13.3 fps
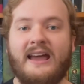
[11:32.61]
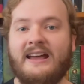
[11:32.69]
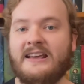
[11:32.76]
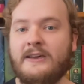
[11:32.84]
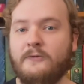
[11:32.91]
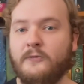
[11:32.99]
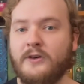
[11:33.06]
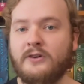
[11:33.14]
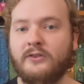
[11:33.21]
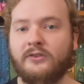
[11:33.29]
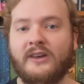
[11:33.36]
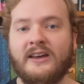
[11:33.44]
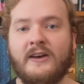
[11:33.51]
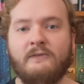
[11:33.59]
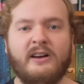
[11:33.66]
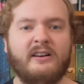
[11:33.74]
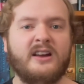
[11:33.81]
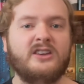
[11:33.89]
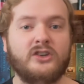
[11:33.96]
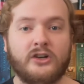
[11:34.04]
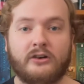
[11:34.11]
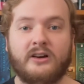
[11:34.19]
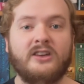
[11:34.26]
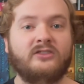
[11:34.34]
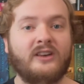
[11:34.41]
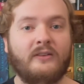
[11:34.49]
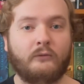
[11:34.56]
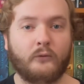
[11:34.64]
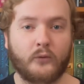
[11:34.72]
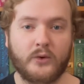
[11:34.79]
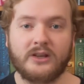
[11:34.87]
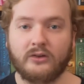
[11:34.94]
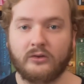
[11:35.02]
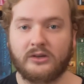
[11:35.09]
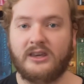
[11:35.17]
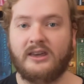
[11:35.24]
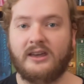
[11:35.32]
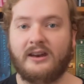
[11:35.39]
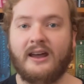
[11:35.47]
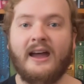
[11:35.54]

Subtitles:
and he feels like a very curious and real kid.